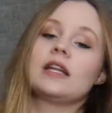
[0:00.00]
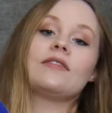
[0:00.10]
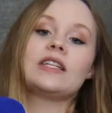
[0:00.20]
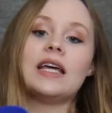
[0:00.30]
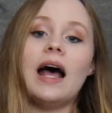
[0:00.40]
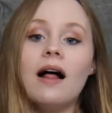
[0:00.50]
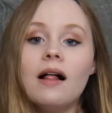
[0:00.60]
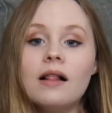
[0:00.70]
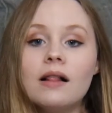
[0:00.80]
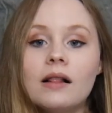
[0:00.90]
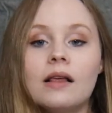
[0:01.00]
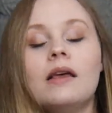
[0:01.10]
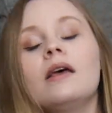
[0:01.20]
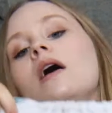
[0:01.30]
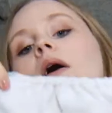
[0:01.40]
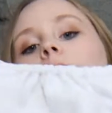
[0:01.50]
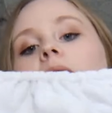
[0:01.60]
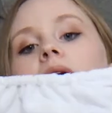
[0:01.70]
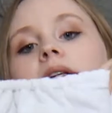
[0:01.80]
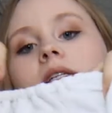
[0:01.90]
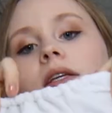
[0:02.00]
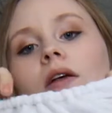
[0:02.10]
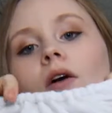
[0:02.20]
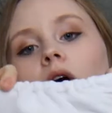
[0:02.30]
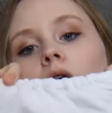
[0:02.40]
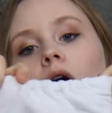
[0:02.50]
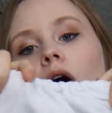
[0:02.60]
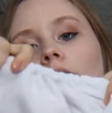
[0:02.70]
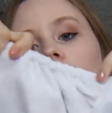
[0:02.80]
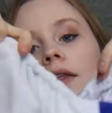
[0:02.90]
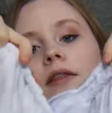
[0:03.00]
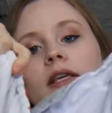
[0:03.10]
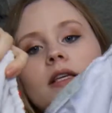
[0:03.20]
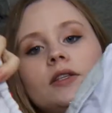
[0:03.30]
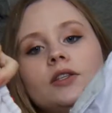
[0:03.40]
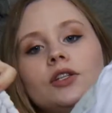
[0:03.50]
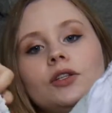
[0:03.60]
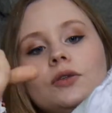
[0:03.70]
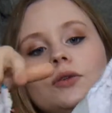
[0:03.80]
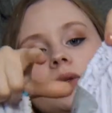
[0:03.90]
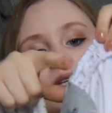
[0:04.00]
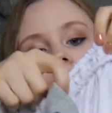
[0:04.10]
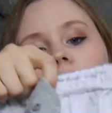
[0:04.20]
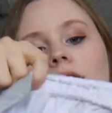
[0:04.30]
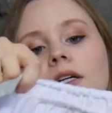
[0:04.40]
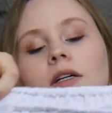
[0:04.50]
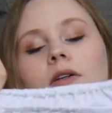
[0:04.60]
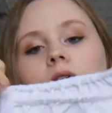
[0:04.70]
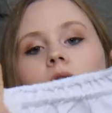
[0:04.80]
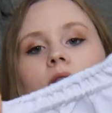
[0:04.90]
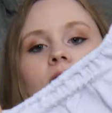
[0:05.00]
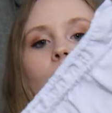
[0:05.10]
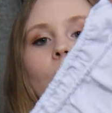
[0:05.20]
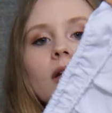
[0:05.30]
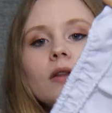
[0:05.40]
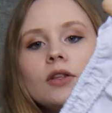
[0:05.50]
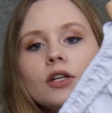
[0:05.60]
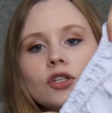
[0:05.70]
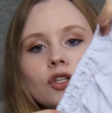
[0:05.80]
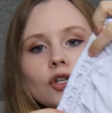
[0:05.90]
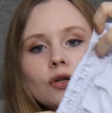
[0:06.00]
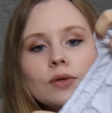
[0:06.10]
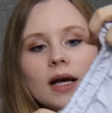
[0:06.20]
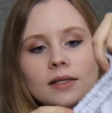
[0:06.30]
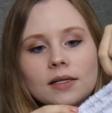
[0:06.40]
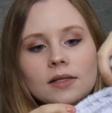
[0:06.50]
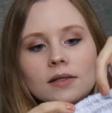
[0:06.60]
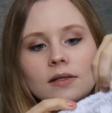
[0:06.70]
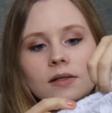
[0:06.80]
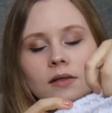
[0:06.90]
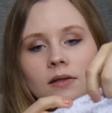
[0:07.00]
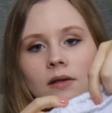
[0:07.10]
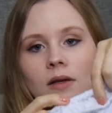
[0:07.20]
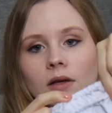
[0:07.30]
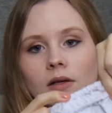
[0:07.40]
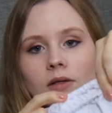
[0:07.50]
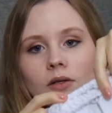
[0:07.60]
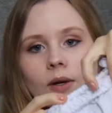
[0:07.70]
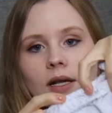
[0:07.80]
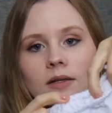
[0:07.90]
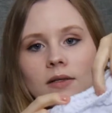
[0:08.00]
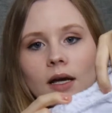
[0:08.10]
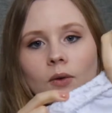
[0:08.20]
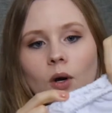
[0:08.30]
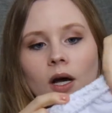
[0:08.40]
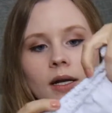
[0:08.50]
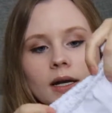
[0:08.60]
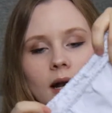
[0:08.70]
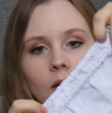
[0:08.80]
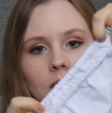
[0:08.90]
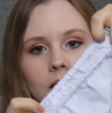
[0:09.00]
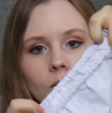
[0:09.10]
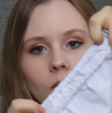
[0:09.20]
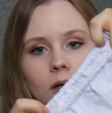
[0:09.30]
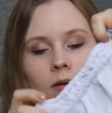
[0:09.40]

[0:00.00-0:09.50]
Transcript: even tell, but on these 2 here, on this one, there's 2 gussets. So an inside one and an outside one.